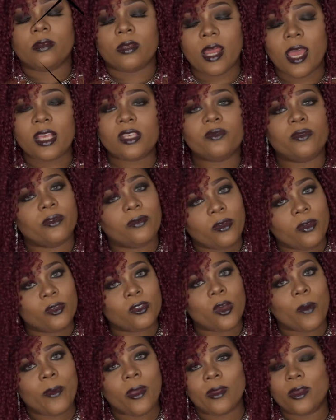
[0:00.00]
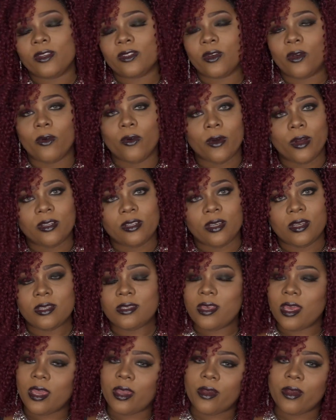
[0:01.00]
Today's review is gonna be on this
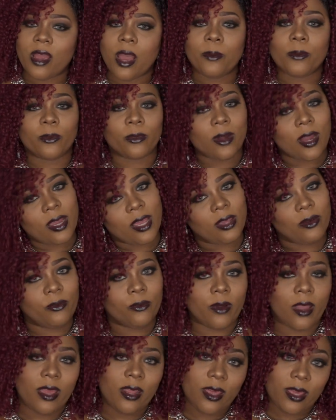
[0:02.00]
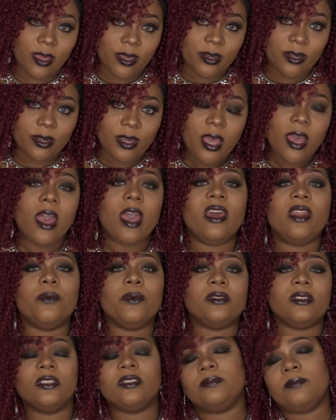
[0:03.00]
gorgeous hair I'm rocking right here. And it
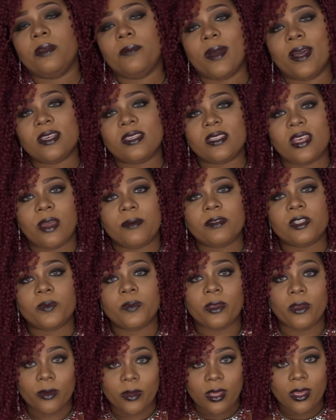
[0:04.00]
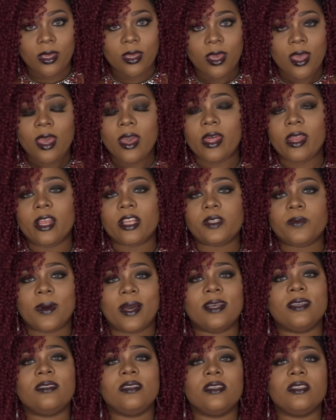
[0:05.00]
was sent to me by Sam's Beauty, and it's
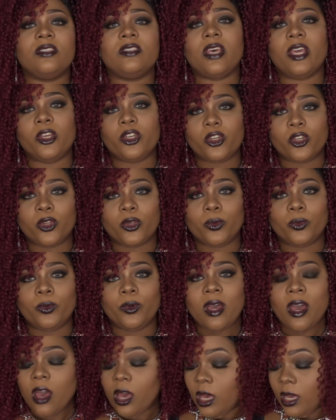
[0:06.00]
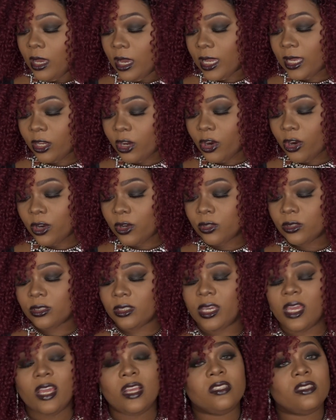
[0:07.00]
by Sensationnel Curls,
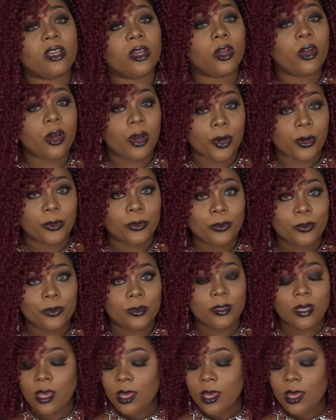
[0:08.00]
Kinks, and Co.